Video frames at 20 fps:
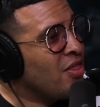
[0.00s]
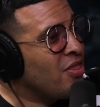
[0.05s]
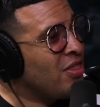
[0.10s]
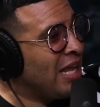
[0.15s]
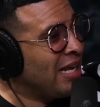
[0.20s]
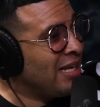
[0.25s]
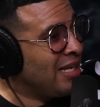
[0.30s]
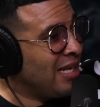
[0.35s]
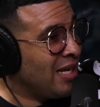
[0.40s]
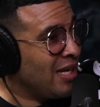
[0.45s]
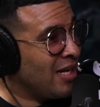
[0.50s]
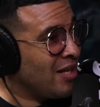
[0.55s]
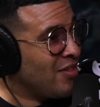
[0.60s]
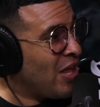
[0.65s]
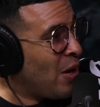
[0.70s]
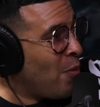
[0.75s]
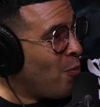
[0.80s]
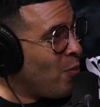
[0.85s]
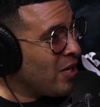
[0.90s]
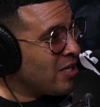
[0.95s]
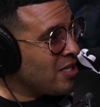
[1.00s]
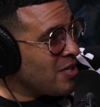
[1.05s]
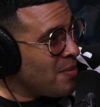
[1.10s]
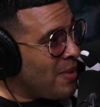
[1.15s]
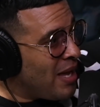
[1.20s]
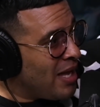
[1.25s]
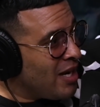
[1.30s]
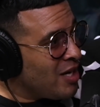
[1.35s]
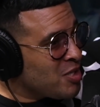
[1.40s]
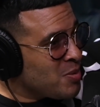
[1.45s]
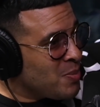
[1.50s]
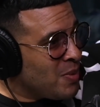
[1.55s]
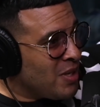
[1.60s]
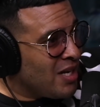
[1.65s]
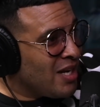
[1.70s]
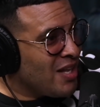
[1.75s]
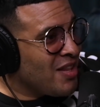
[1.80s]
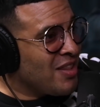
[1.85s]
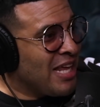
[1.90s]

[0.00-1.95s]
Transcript: They did it. They went to management.